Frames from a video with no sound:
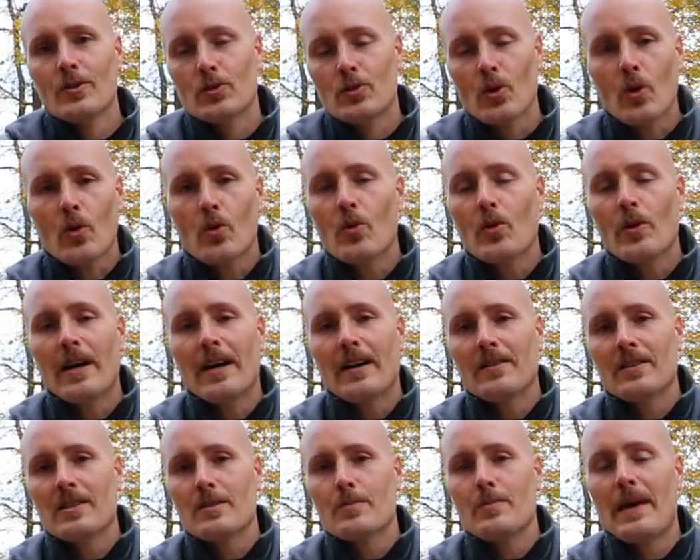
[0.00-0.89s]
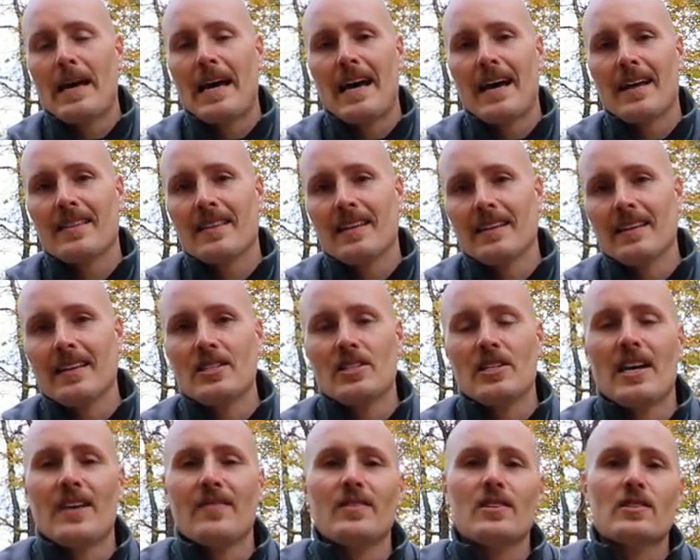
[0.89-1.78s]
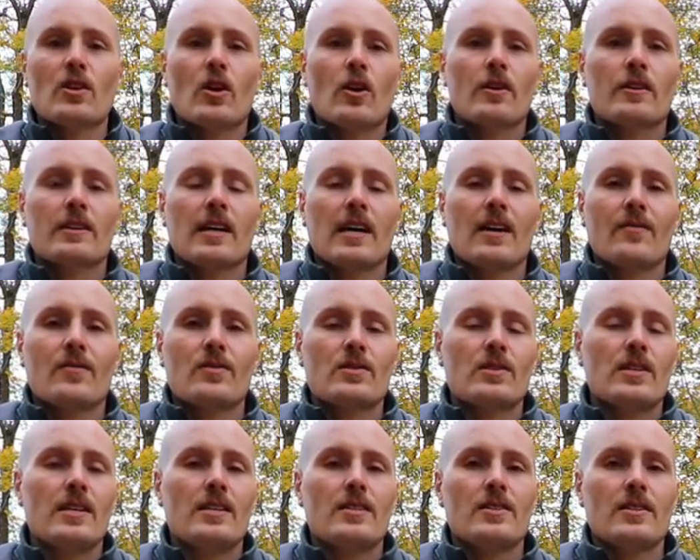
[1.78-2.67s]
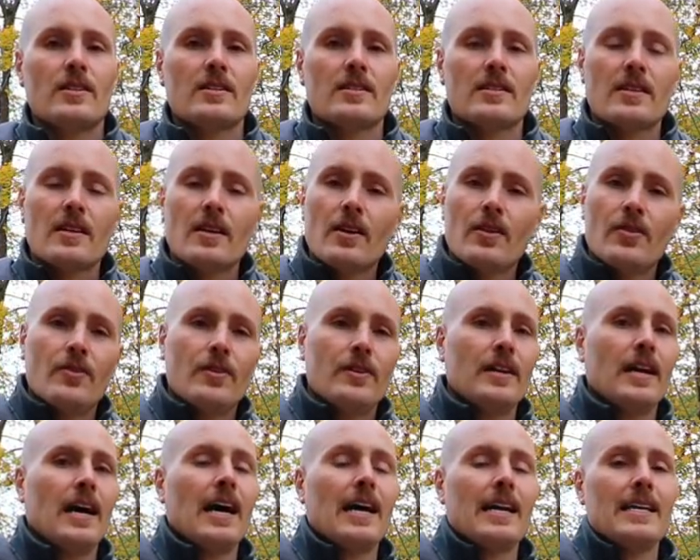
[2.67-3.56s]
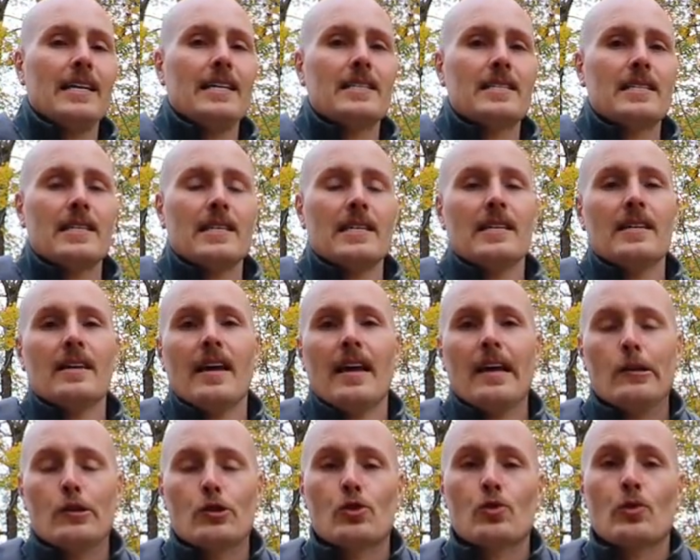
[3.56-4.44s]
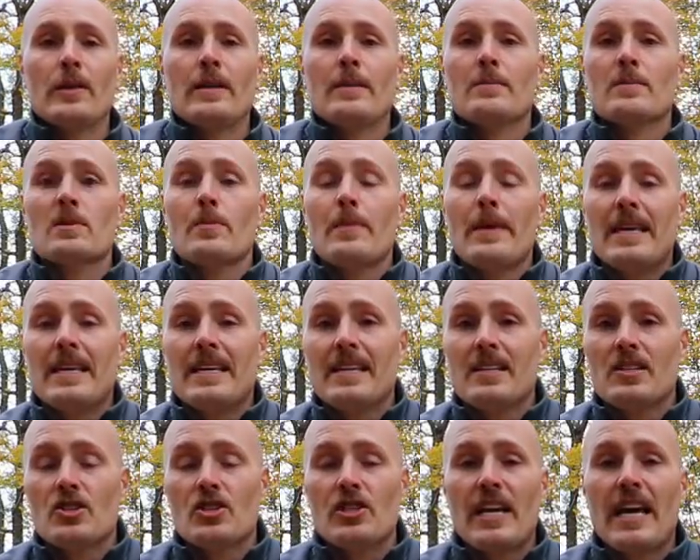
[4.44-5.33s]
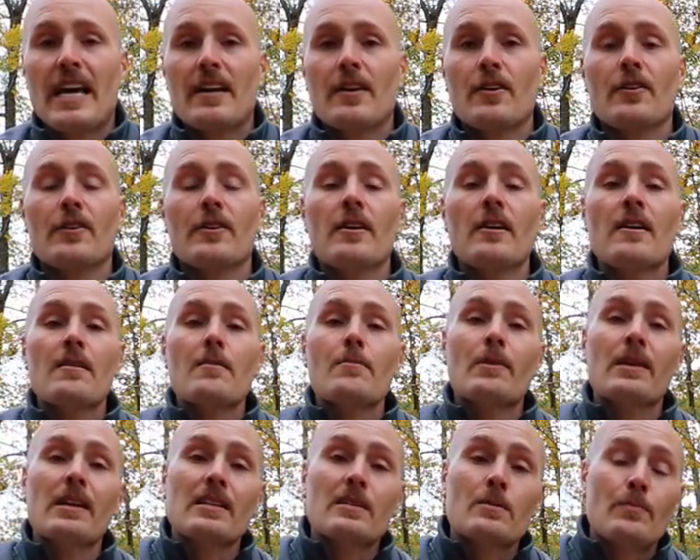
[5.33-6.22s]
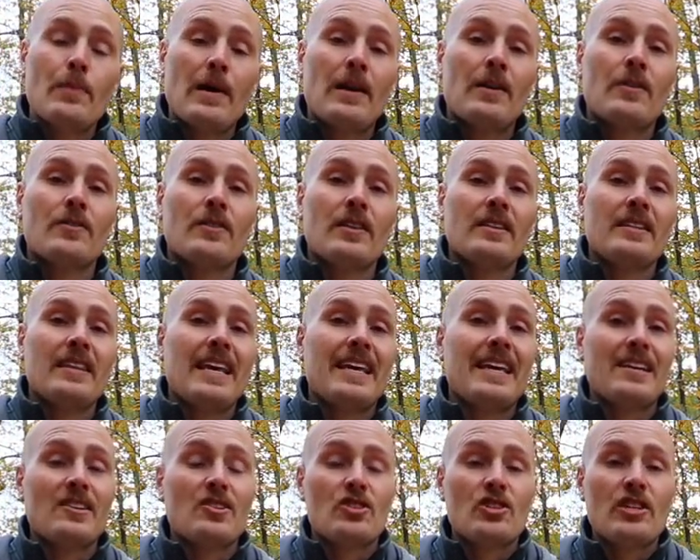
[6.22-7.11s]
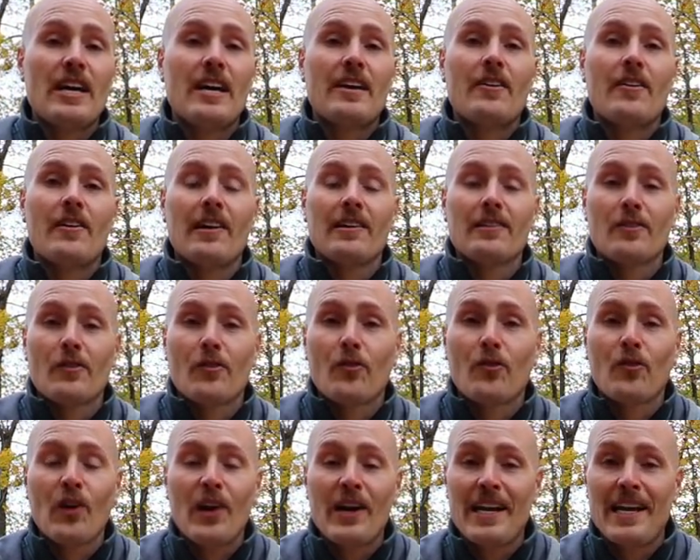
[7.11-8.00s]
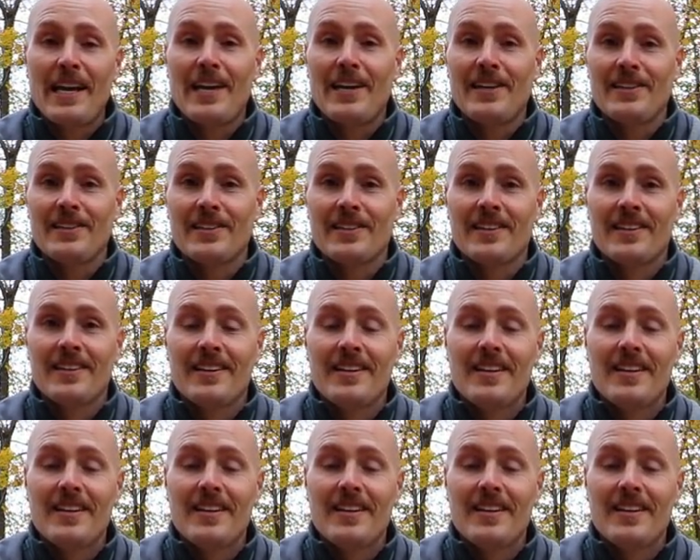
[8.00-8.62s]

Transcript: don't go down this path unless you have these hard conversations. They're not easy, and dreams may get shattered, but it's better that they get shattered on the front end